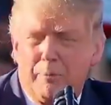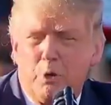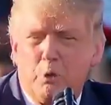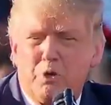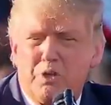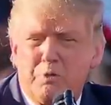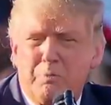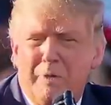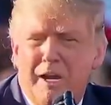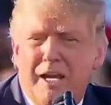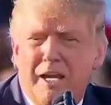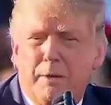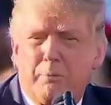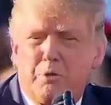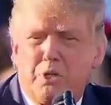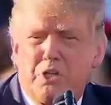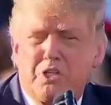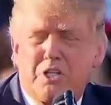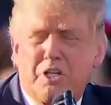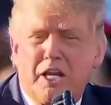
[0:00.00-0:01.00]
It was made up
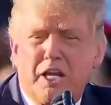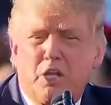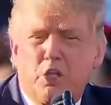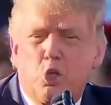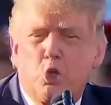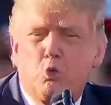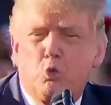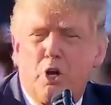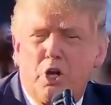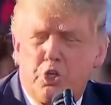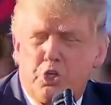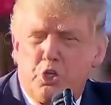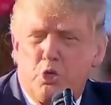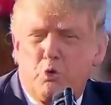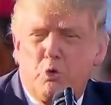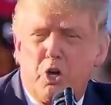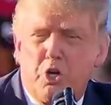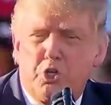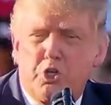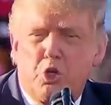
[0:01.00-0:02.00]
just like the Russia,
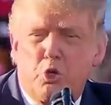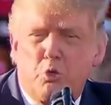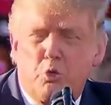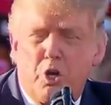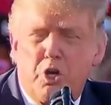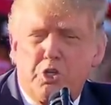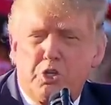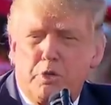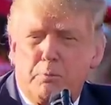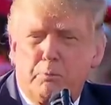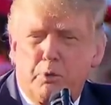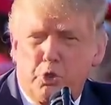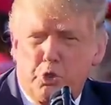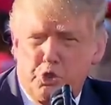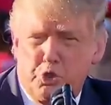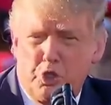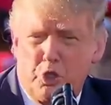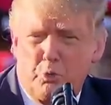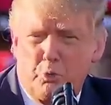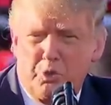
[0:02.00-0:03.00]
Russia, Russia
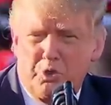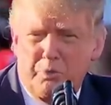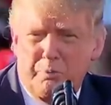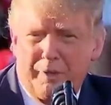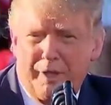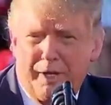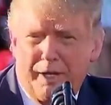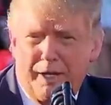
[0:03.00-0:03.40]
was made